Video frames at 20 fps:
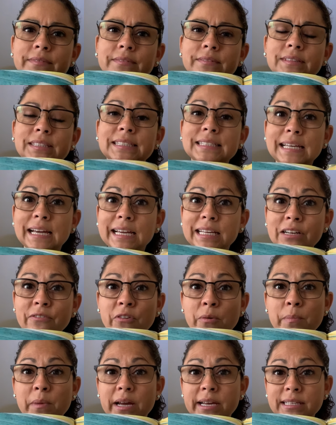This kind of
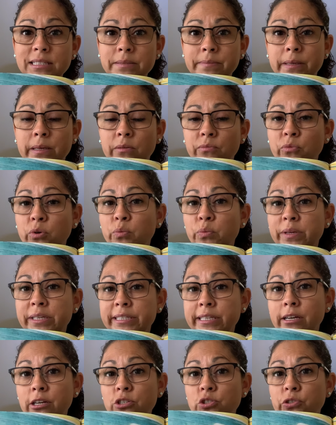reminds me of when we
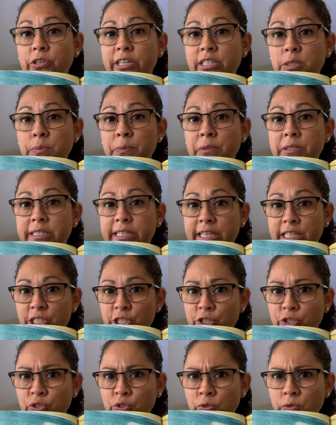did our
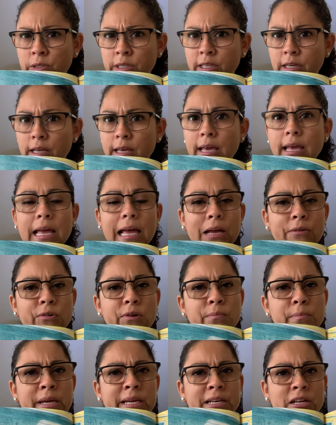transportation unit and we
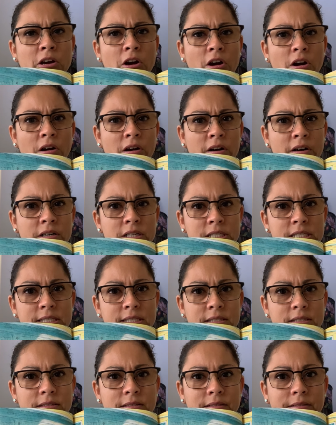made
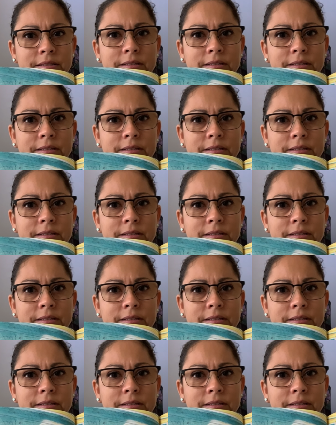cars.